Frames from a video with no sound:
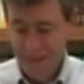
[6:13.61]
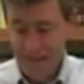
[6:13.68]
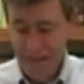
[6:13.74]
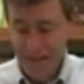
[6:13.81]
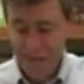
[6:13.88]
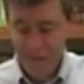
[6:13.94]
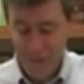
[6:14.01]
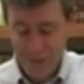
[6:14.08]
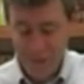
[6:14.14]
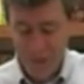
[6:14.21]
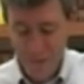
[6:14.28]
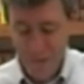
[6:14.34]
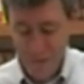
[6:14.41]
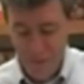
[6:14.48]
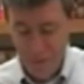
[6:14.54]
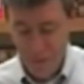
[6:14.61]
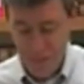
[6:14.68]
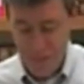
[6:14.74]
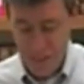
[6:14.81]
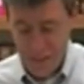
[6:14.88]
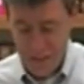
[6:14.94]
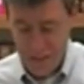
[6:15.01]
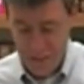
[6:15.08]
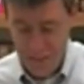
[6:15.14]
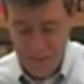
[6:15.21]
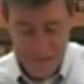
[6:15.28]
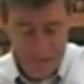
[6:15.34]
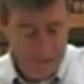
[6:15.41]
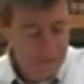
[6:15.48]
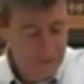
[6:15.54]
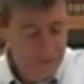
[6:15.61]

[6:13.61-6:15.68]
Now we're going to go to the New Testament